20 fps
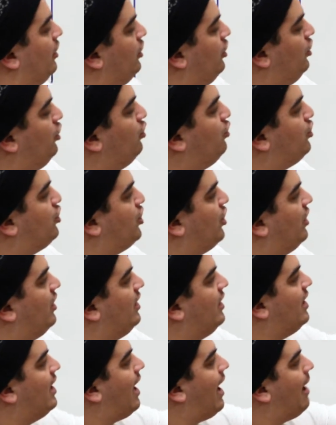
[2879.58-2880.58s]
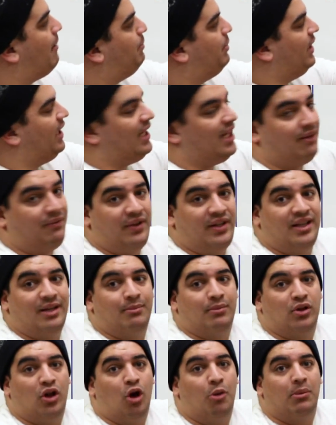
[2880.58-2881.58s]
you should not be giving
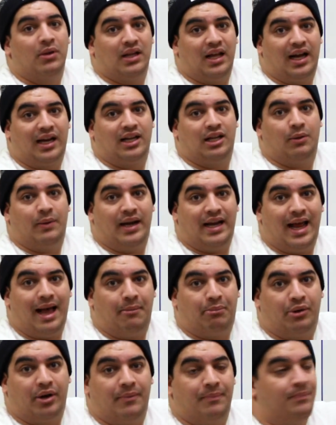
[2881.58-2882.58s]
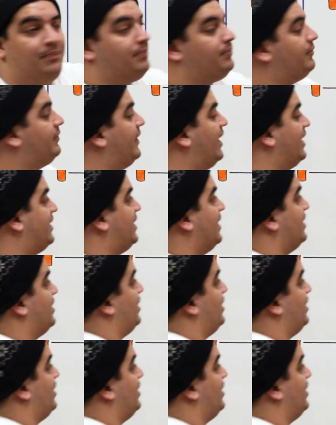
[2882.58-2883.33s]
them low molecular weight heparin. This